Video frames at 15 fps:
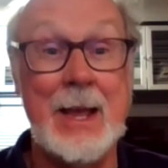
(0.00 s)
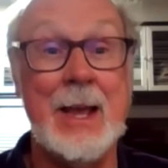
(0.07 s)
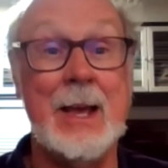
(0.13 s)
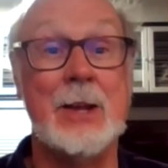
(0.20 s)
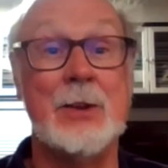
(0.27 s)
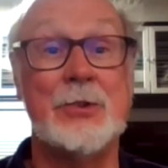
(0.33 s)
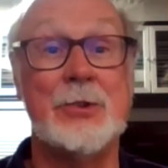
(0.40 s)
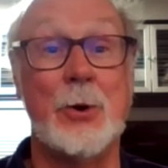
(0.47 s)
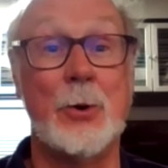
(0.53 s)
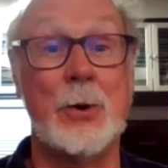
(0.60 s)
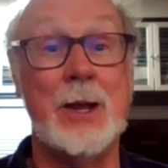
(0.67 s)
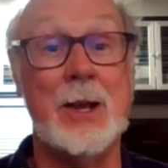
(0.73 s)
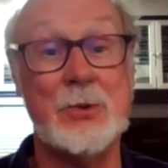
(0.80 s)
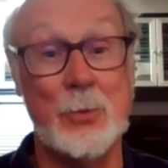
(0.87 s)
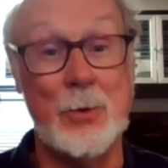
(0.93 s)
And so
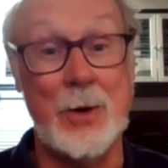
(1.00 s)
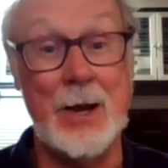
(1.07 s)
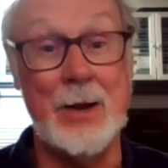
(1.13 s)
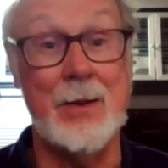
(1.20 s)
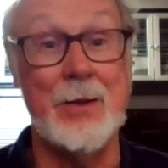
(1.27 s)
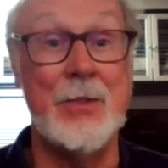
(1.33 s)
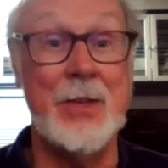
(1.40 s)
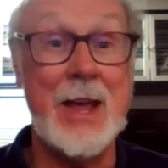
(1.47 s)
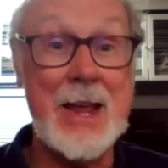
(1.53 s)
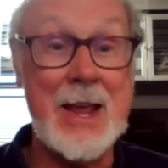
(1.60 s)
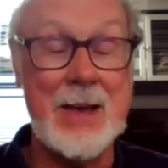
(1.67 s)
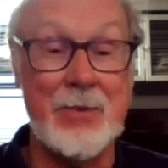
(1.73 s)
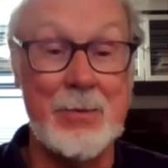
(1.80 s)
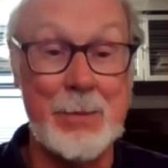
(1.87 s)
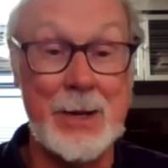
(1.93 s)
guess what? They
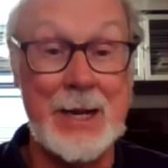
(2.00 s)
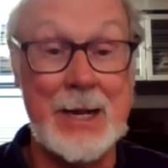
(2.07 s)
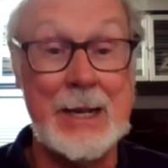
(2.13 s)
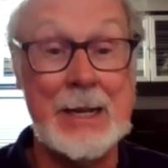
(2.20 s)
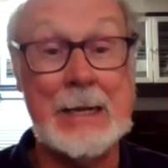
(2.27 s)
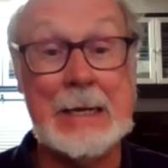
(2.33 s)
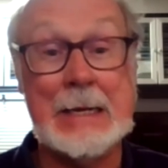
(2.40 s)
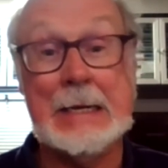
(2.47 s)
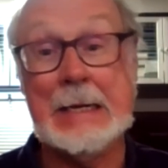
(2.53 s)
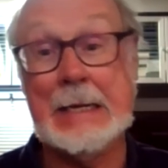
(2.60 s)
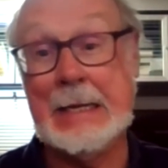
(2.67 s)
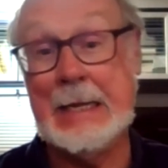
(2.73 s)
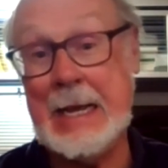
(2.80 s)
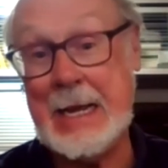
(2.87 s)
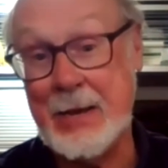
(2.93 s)
have a meeting.
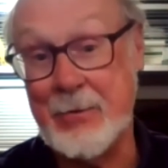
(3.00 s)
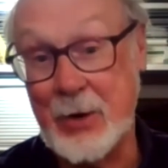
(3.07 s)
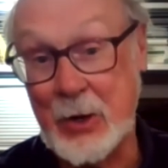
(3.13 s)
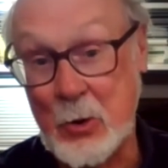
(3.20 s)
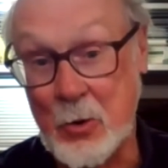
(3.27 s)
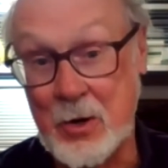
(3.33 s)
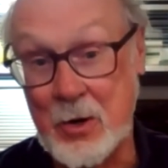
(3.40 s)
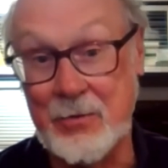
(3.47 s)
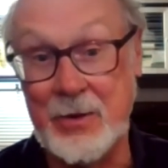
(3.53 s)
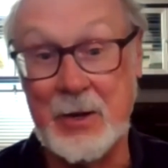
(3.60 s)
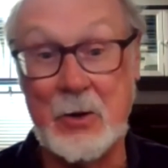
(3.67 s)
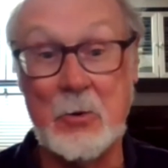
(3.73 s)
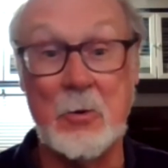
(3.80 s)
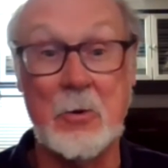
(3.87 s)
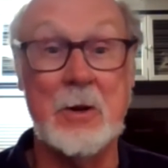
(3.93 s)
They have a court of
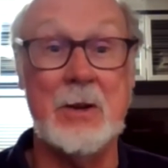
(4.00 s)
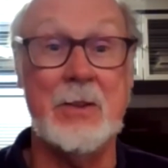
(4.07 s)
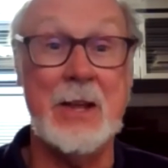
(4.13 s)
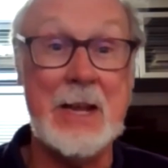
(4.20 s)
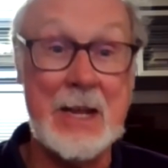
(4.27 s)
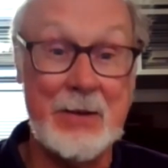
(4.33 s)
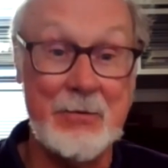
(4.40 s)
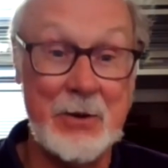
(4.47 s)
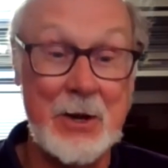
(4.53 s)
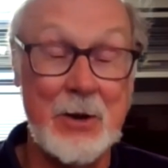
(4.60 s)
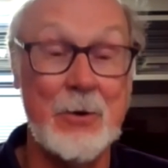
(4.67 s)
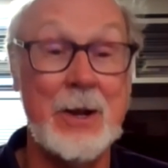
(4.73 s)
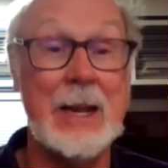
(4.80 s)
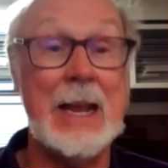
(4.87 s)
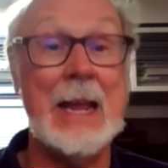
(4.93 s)
inquiry, they have a
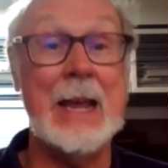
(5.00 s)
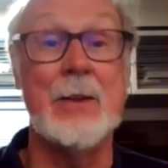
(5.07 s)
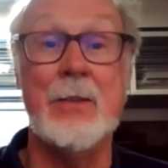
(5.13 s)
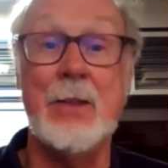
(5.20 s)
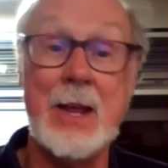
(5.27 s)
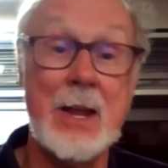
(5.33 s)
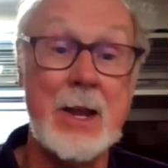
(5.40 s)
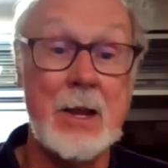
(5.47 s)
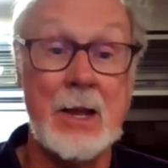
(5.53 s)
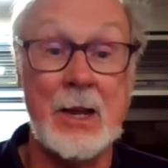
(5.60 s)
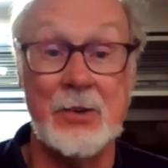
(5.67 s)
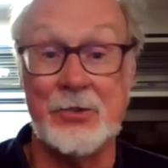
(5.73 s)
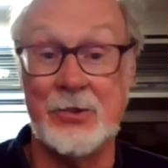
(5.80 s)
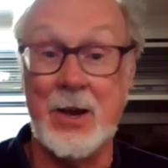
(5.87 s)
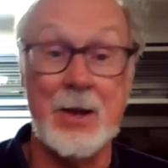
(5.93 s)
hearing, and they
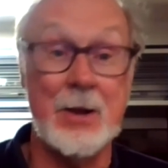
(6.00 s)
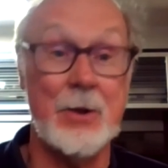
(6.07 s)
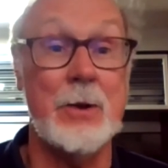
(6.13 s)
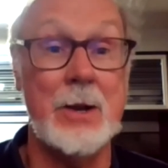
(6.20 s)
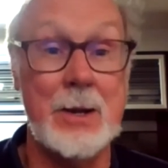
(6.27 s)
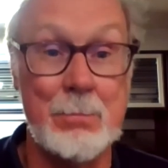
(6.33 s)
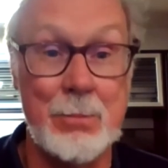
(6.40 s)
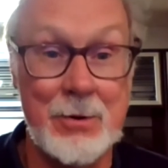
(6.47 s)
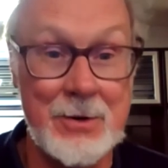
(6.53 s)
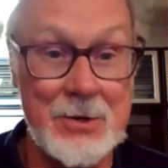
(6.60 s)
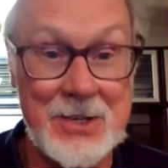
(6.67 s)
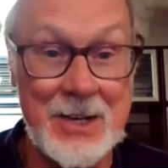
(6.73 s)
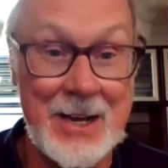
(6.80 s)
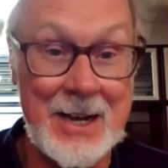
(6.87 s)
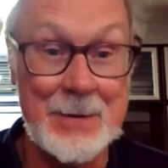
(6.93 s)
exonerate
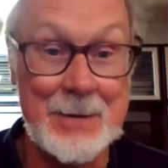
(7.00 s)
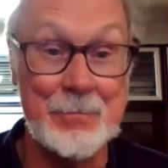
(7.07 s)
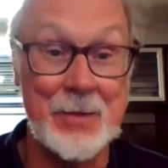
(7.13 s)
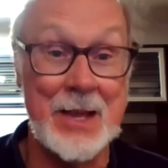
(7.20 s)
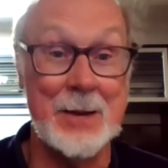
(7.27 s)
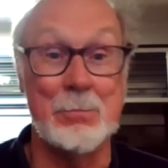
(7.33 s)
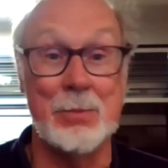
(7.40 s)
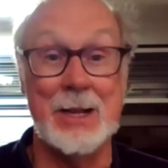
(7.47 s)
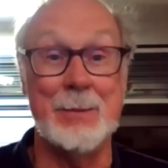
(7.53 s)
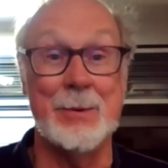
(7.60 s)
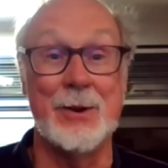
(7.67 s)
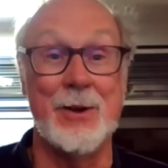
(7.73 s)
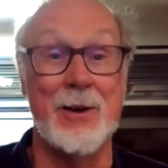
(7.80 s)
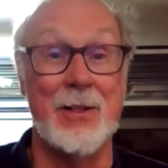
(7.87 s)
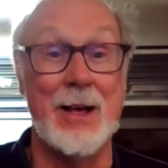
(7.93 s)
Burnside and
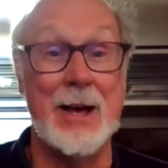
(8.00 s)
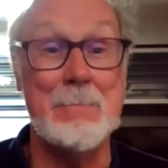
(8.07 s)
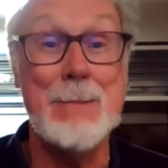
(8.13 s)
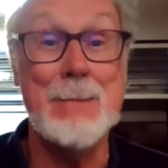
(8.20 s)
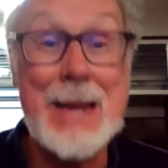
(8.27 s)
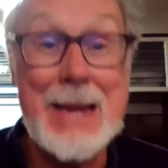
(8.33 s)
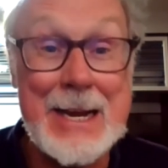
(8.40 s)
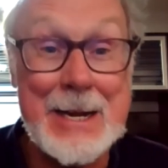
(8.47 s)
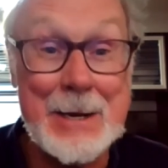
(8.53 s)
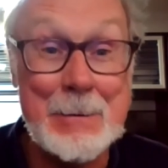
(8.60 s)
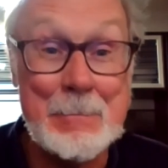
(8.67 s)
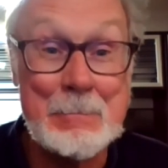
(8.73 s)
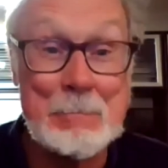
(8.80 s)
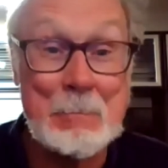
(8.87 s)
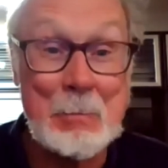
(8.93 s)
blame it all on Meade,